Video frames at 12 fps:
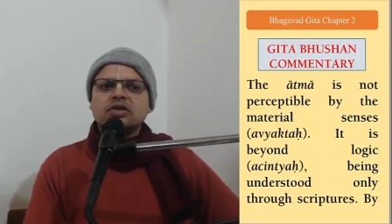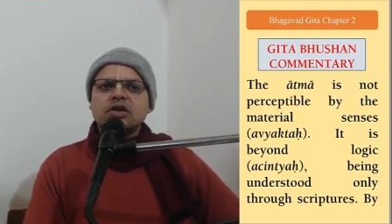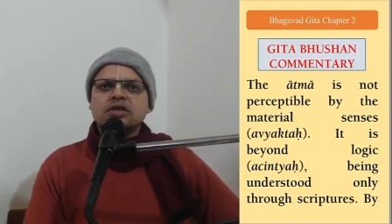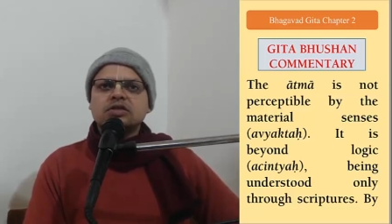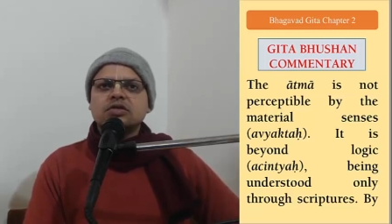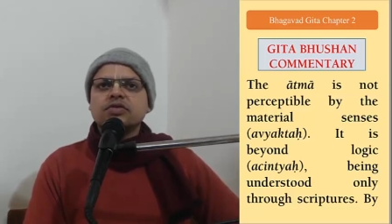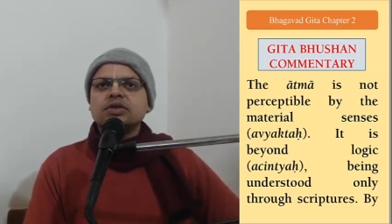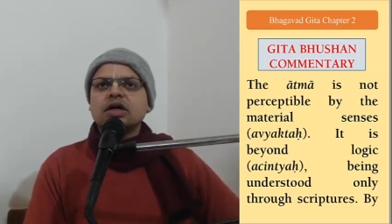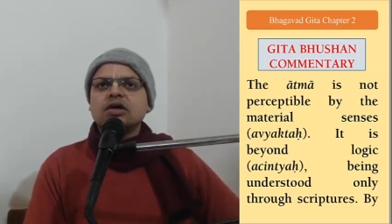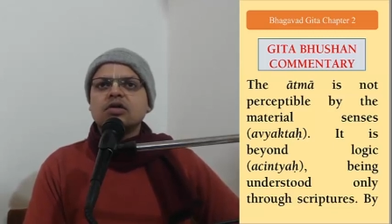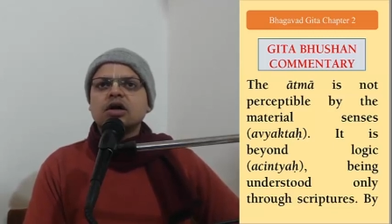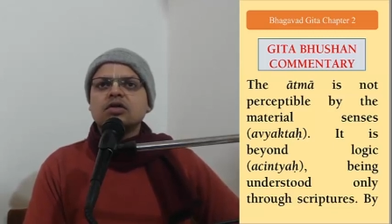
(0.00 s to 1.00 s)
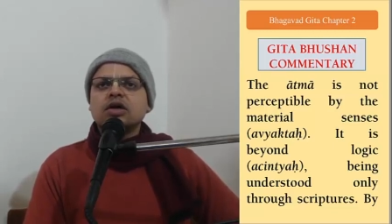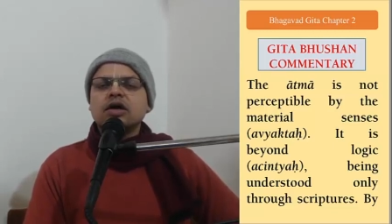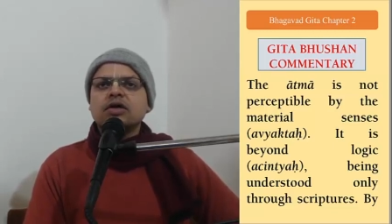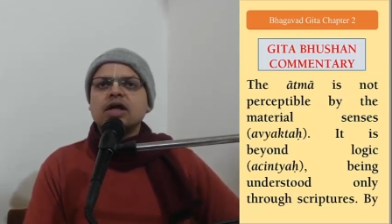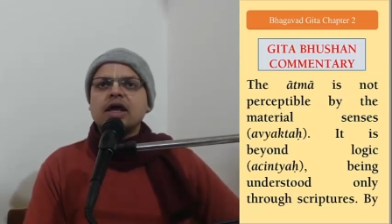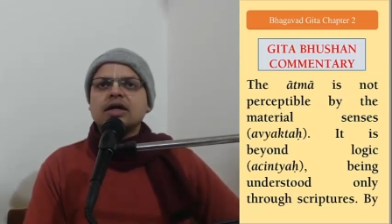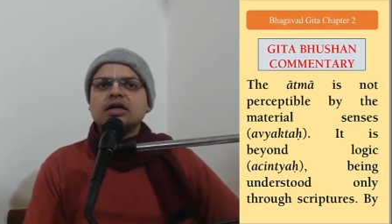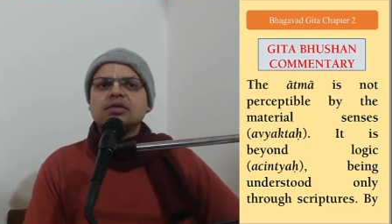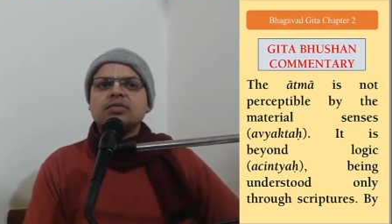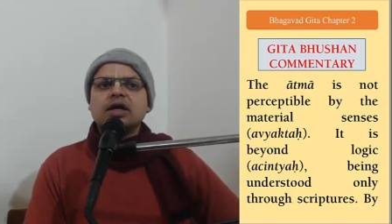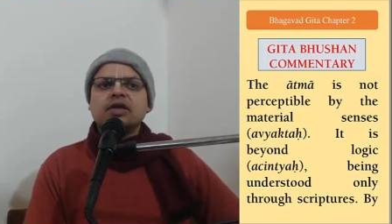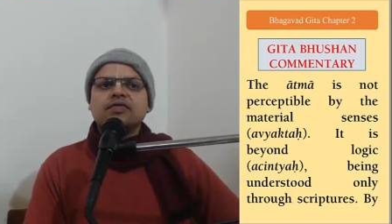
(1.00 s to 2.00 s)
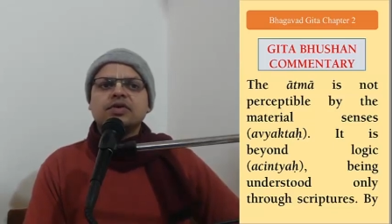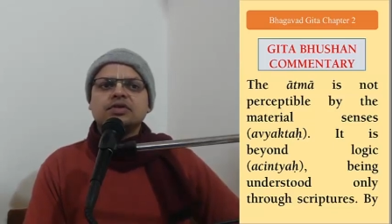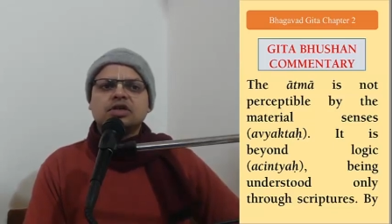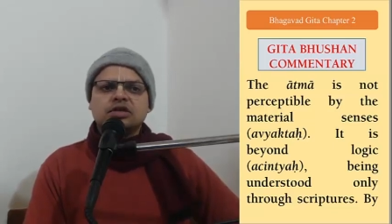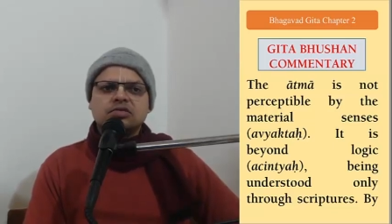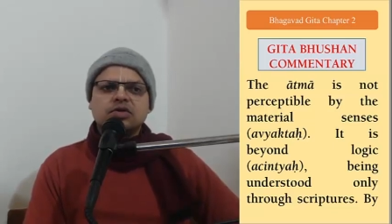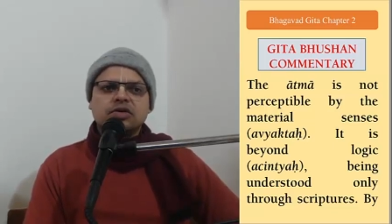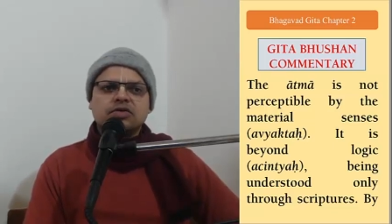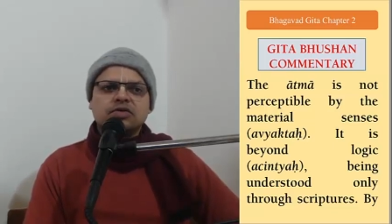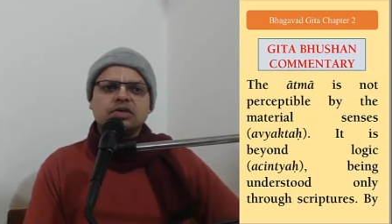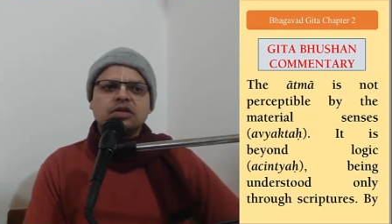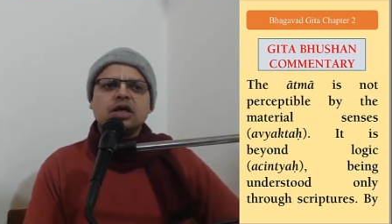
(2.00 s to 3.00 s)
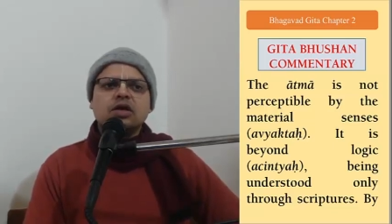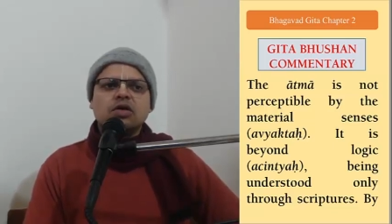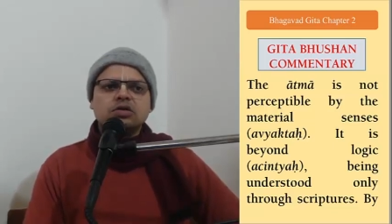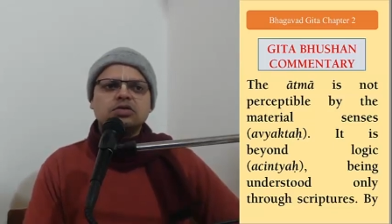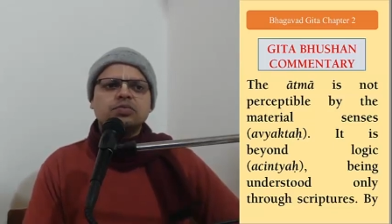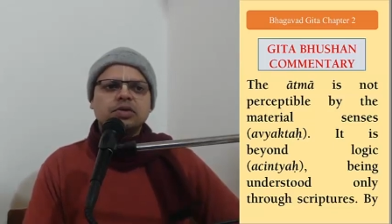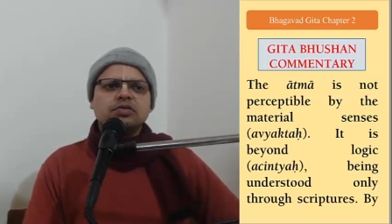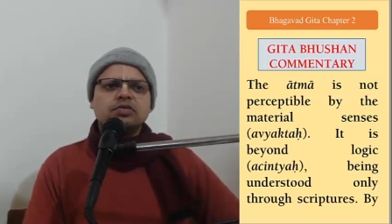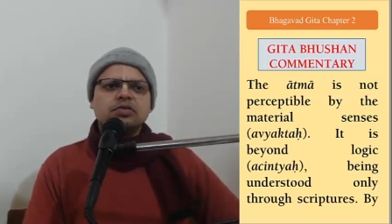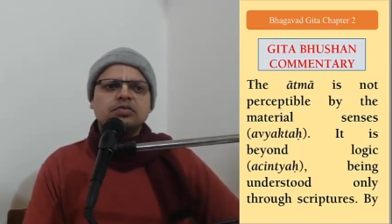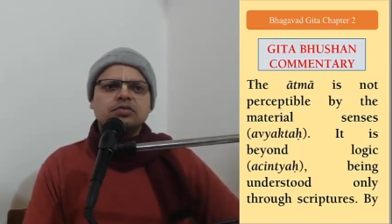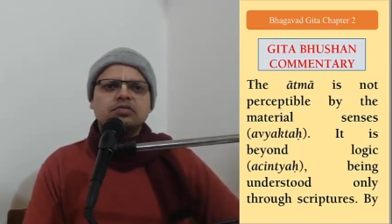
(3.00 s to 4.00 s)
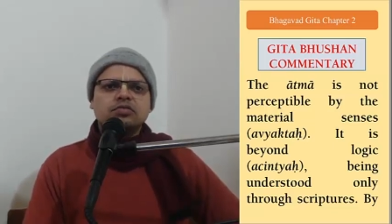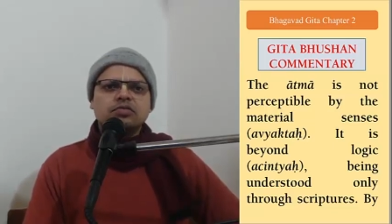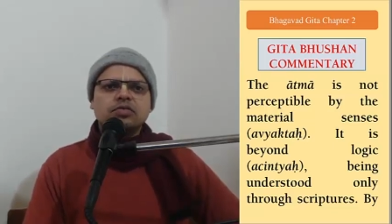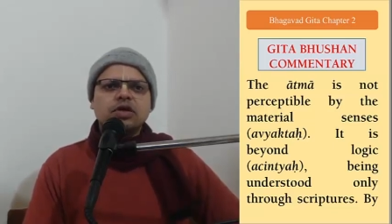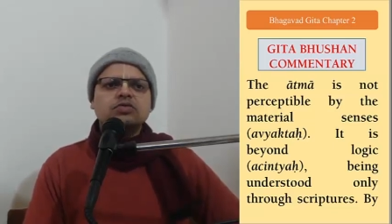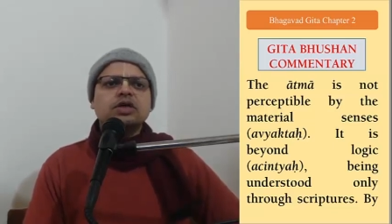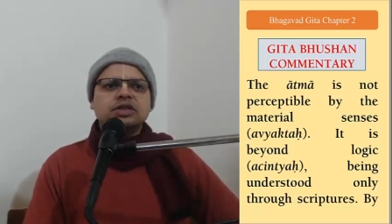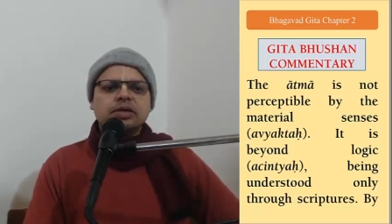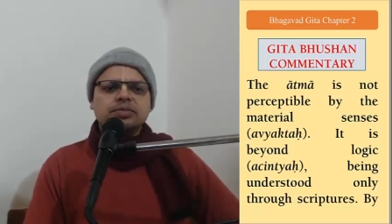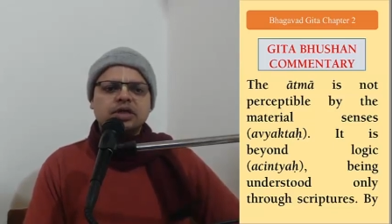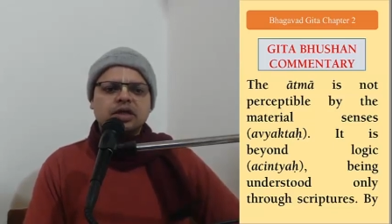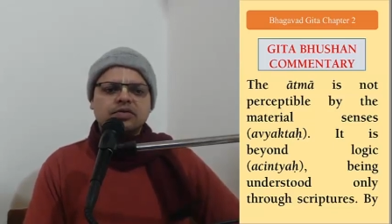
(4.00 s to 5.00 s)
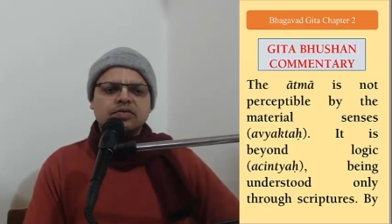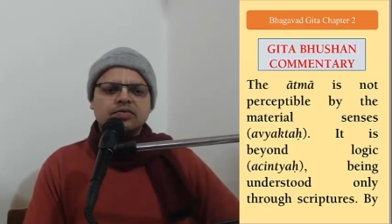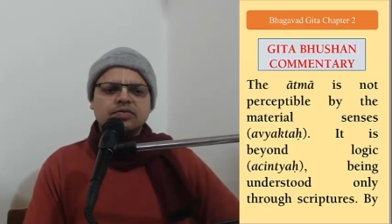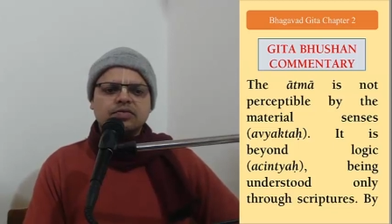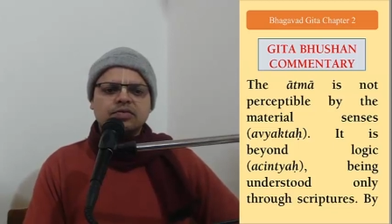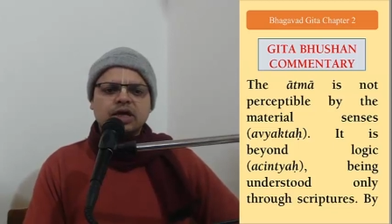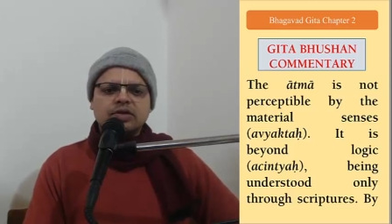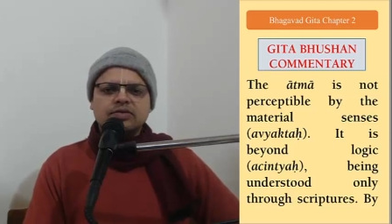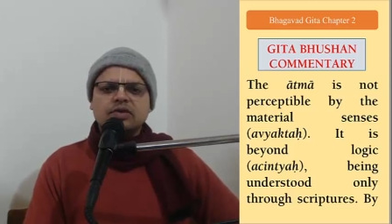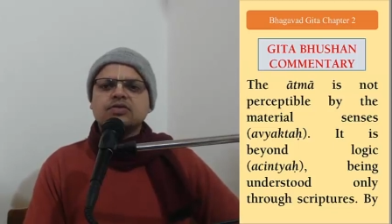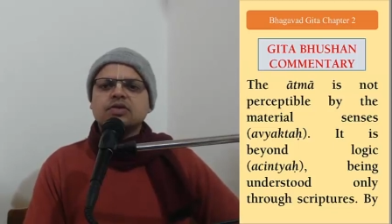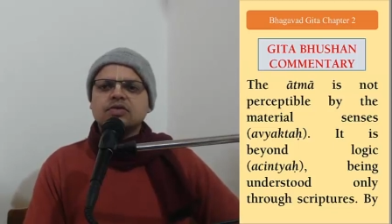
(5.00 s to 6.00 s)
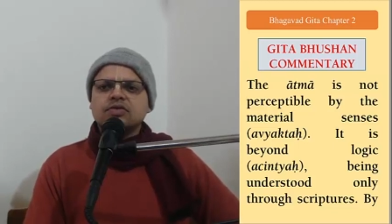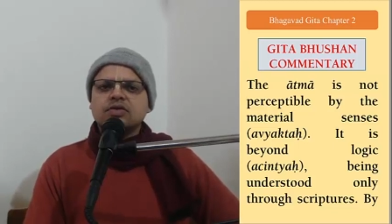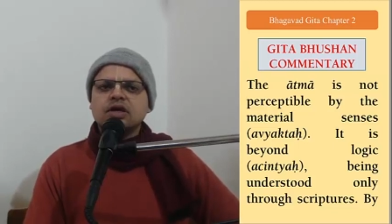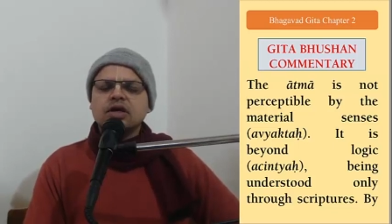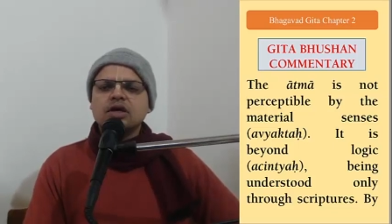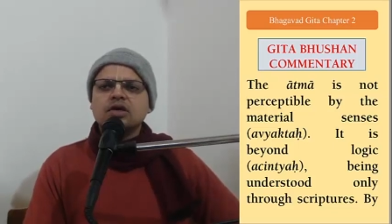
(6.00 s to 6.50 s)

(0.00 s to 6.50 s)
things which are not directly manifested to us, they are also we also accept their existence.